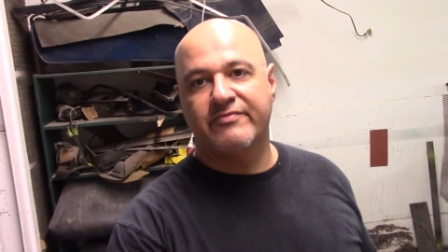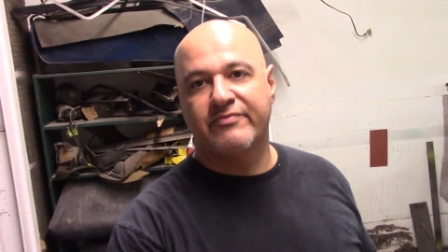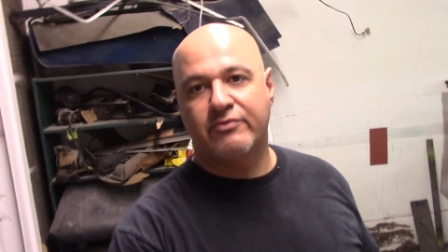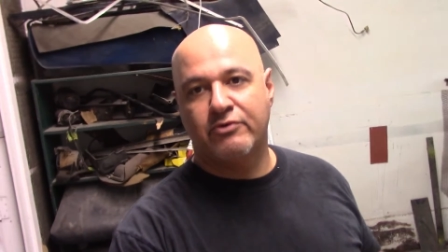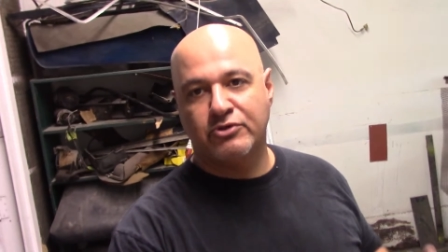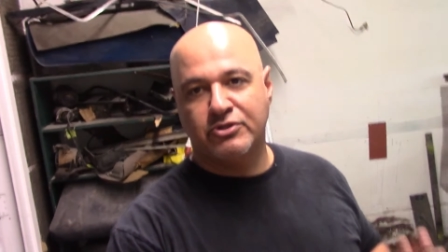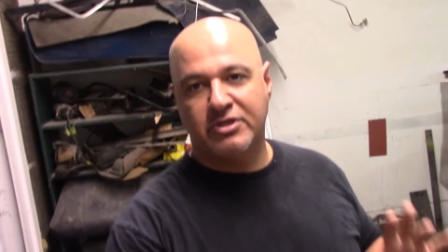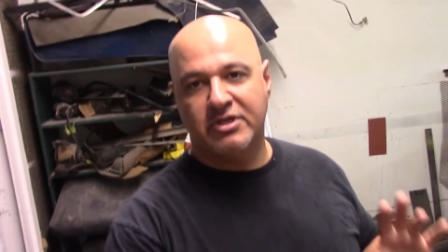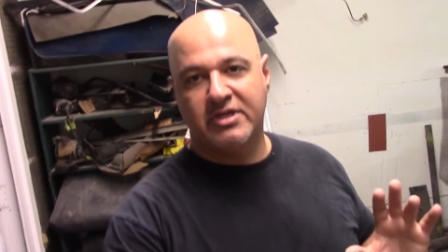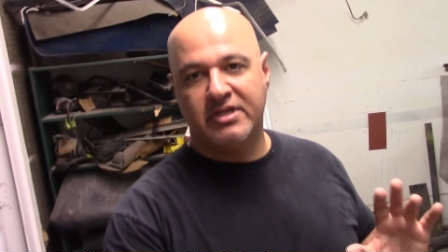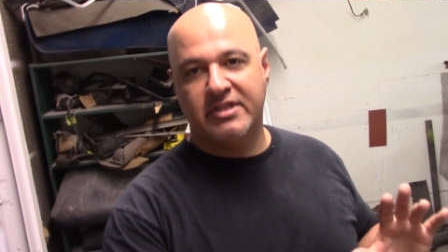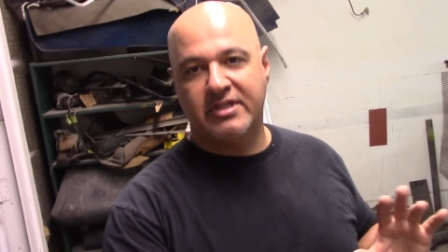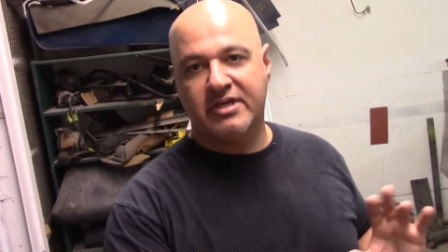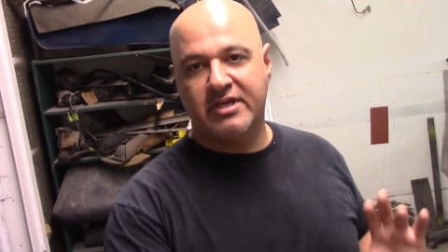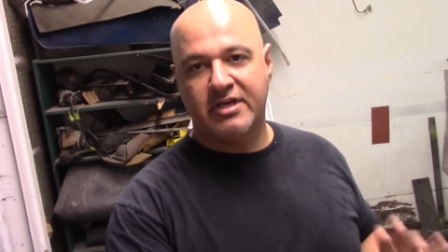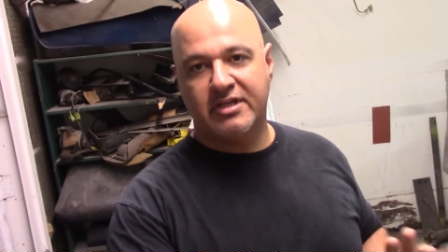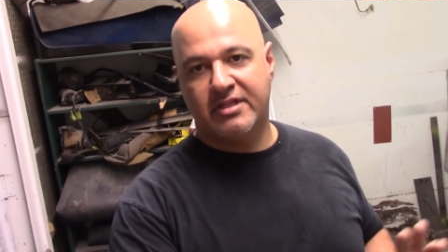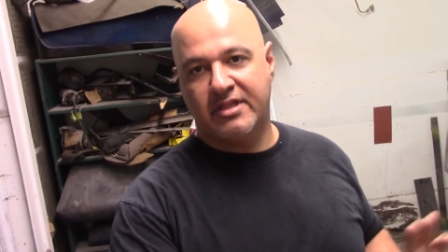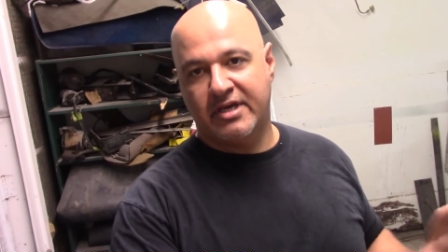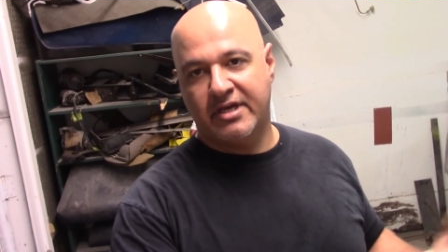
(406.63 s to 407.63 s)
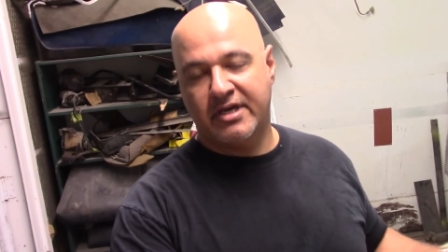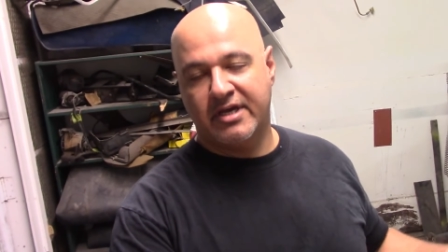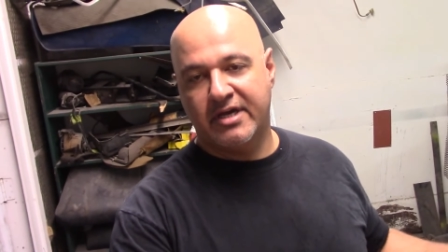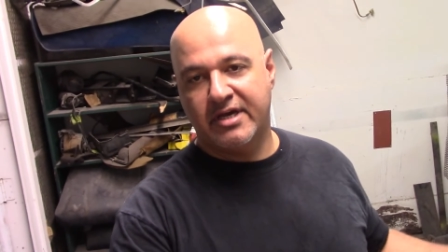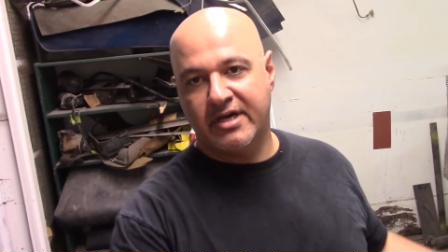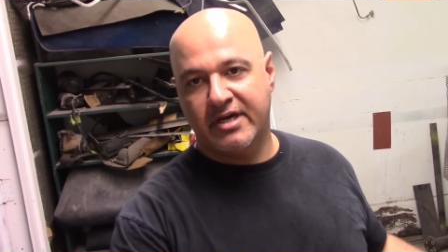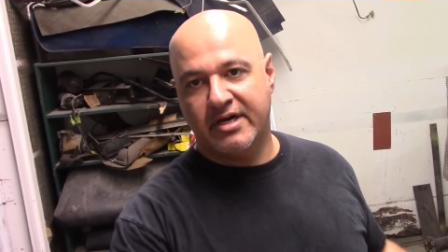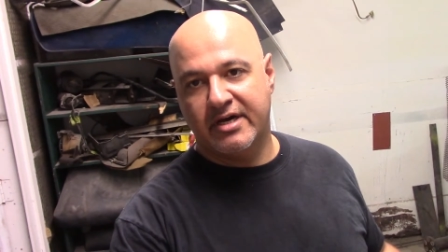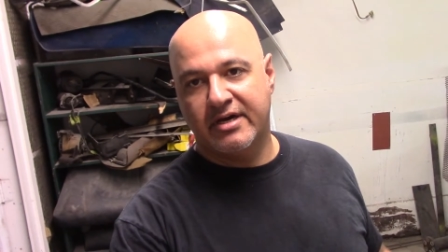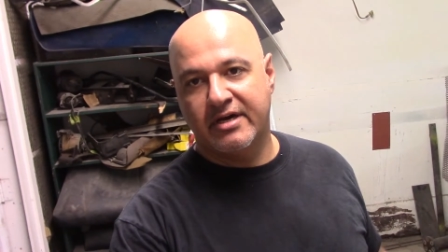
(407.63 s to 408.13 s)
Unfortunately, the kid that
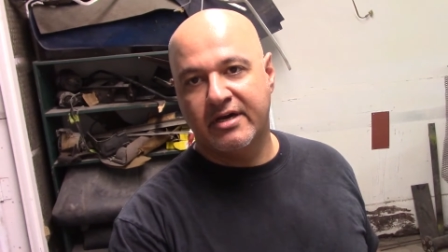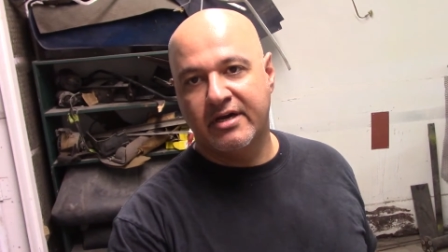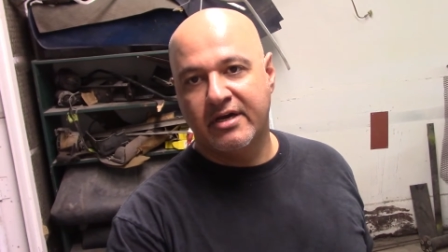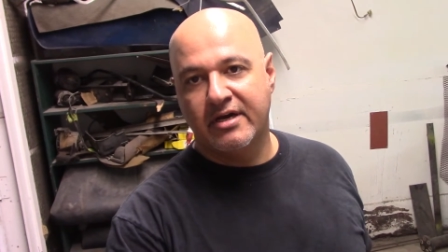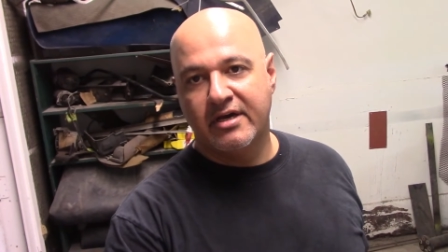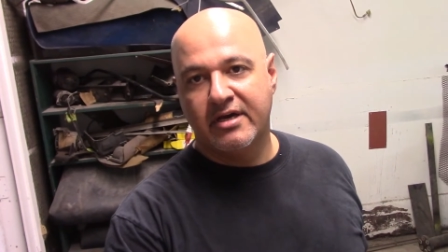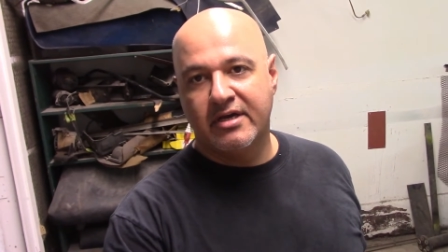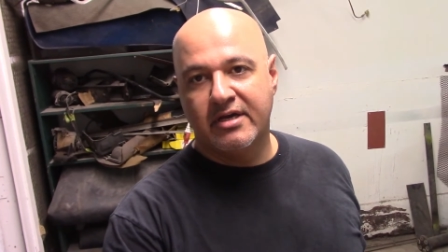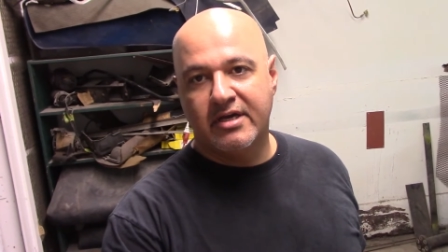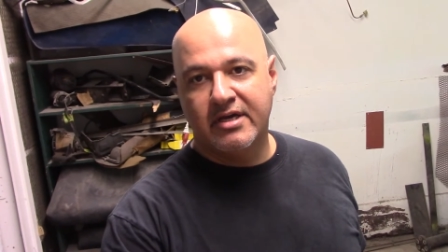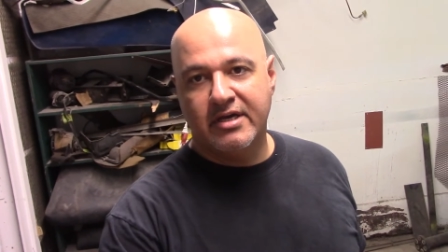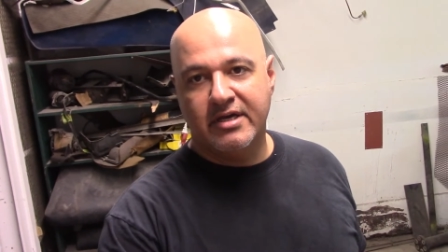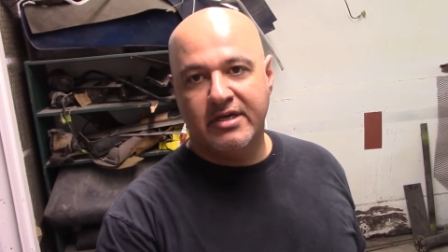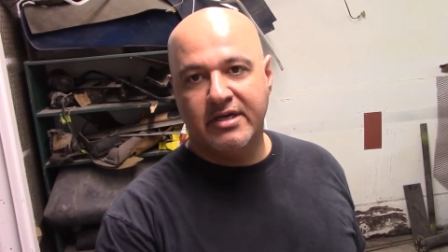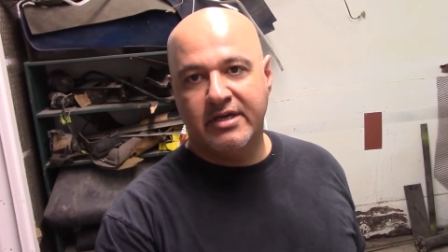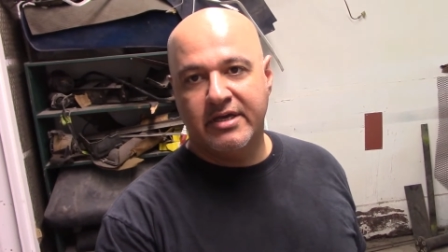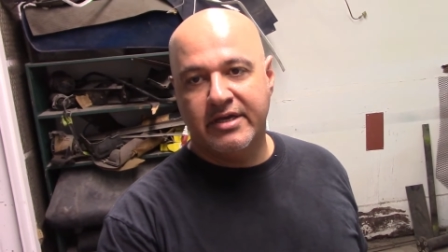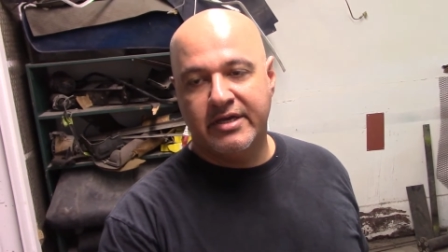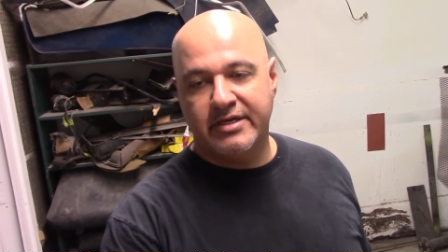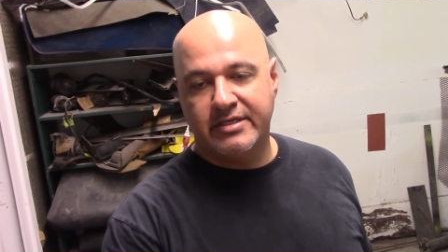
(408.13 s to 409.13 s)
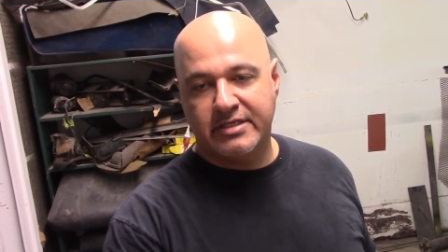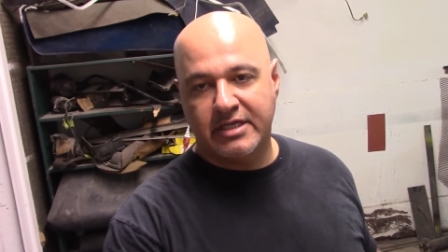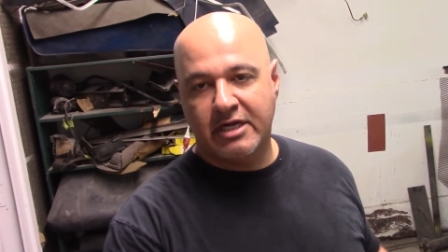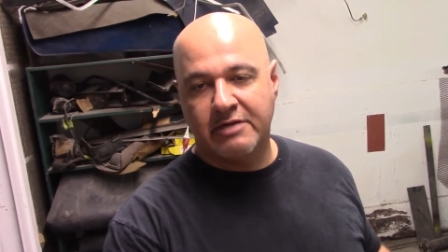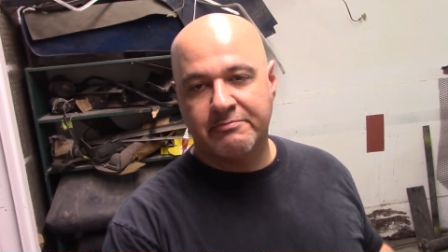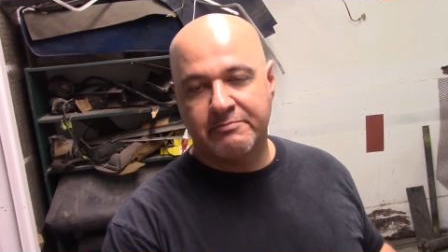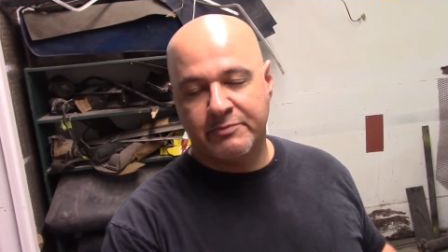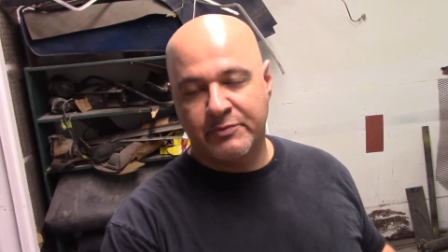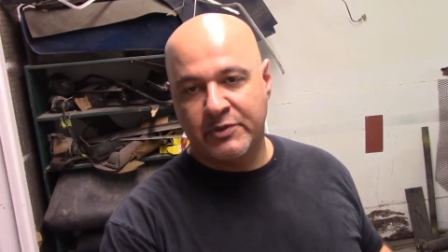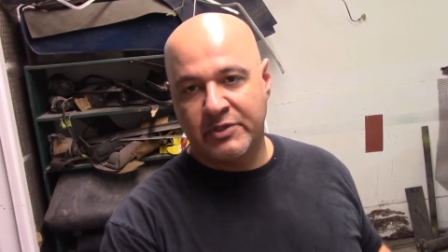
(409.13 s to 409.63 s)
uh, is
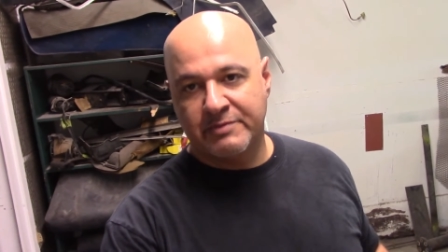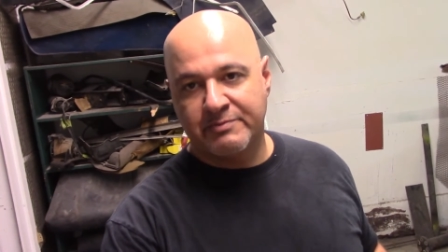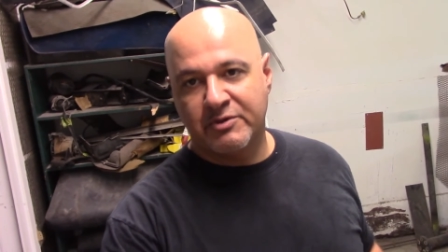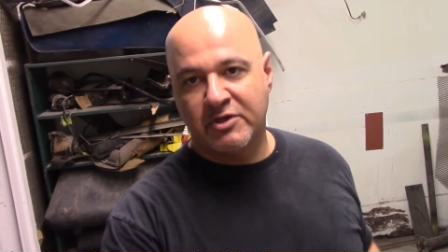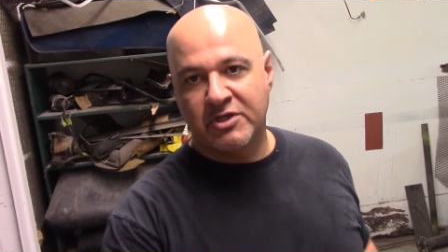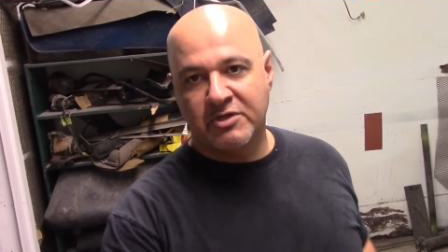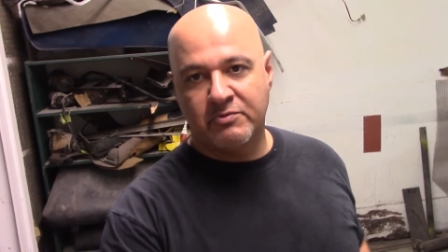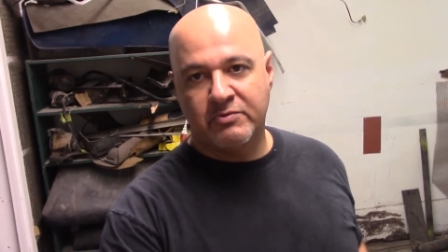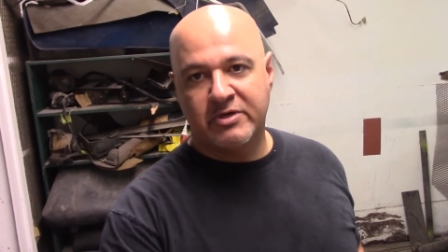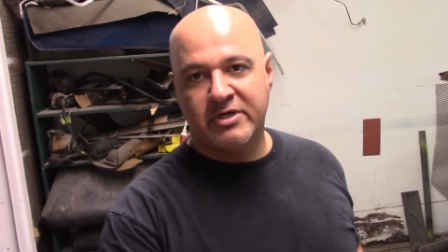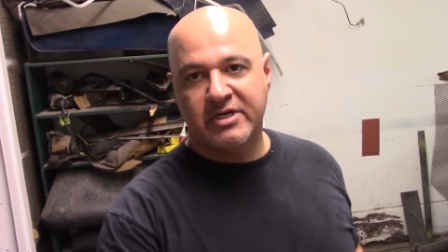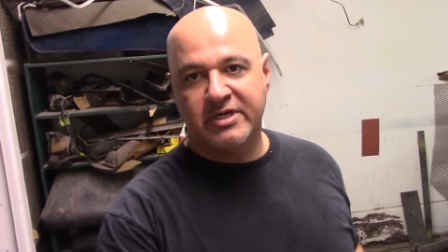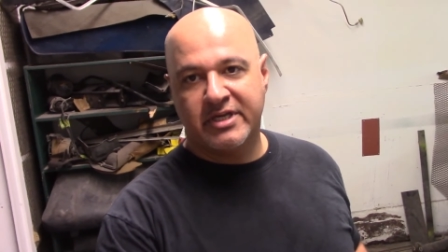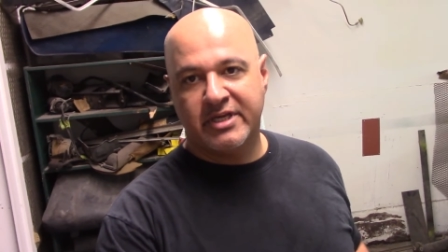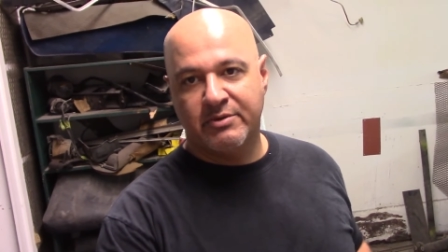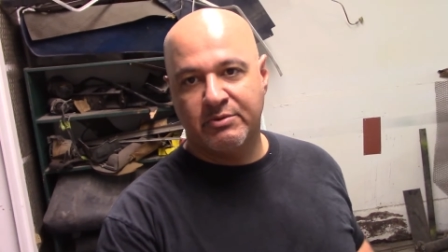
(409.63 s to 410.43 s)
helping with the bodywork,